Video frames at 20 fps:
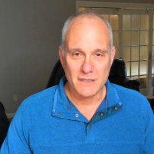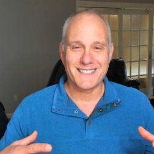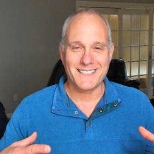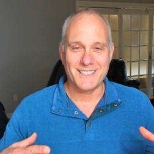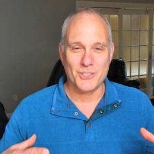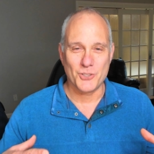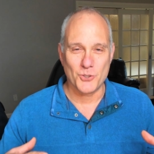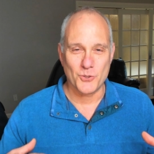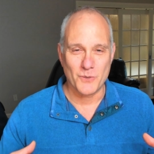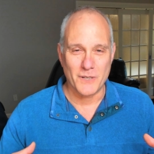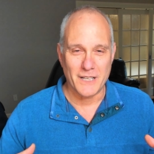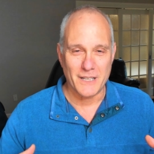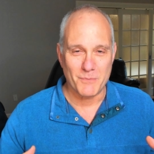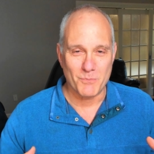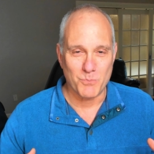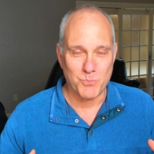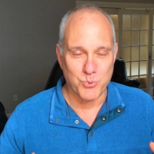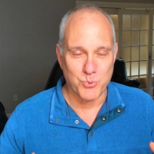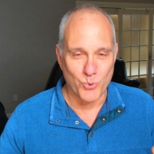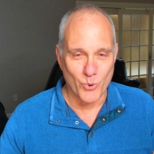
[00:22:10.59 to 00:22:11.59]
to
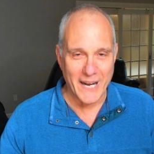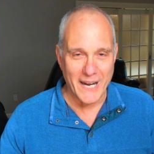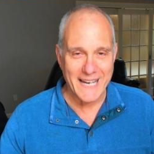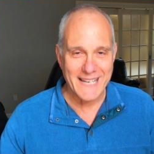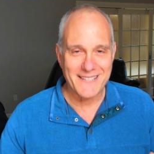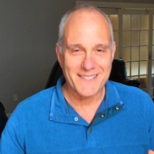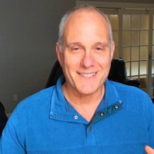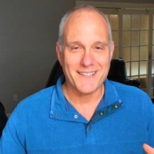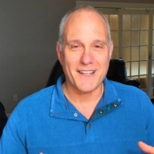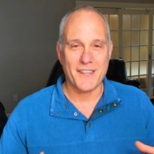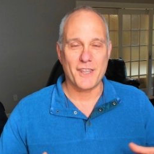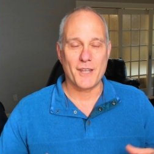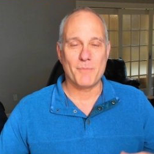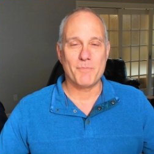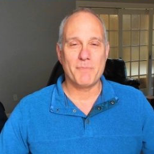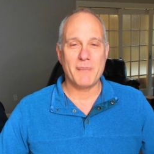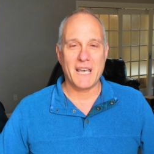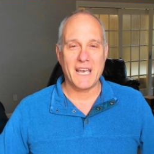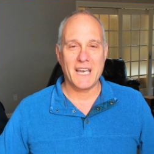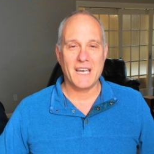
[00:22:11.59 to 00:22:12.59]
embrace the
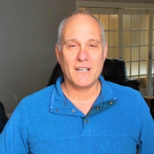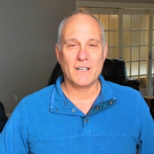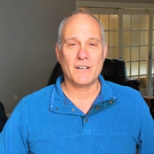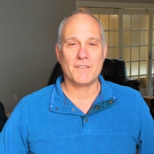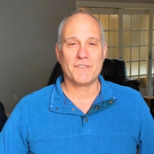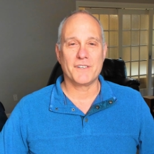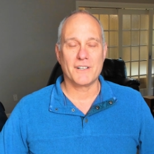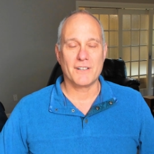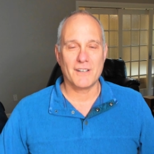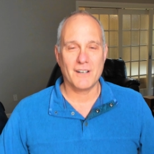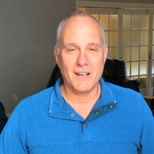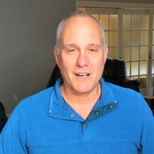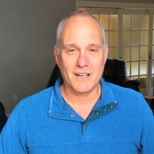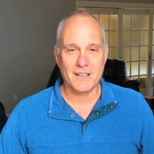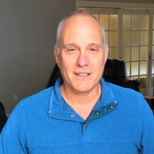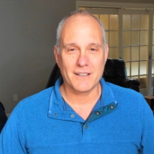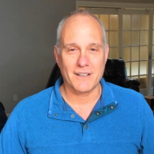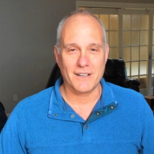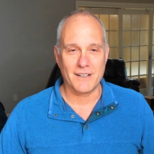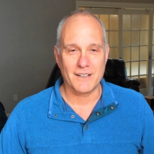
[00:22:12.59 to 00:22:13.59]
pain of your
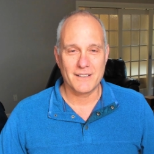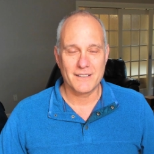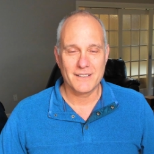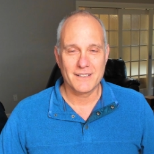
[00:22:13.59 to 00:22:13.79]
hunger